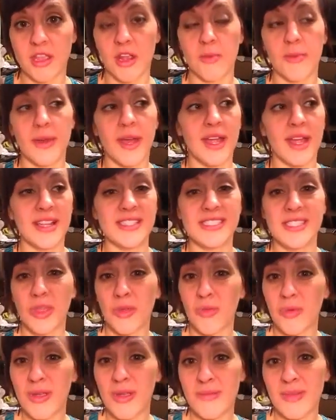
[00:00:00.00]
but it's
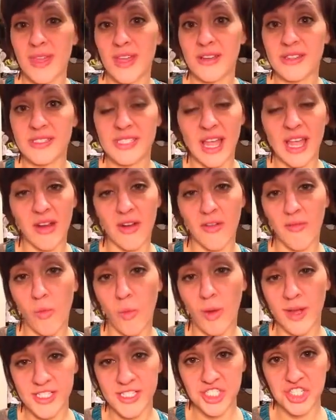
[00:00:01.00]
3 meals out of
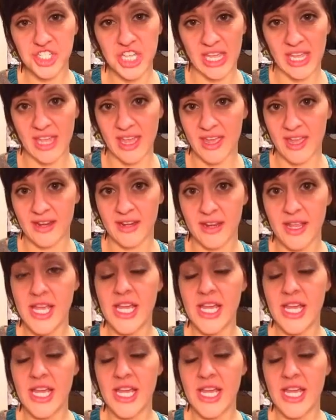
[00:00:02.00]
1 chicken.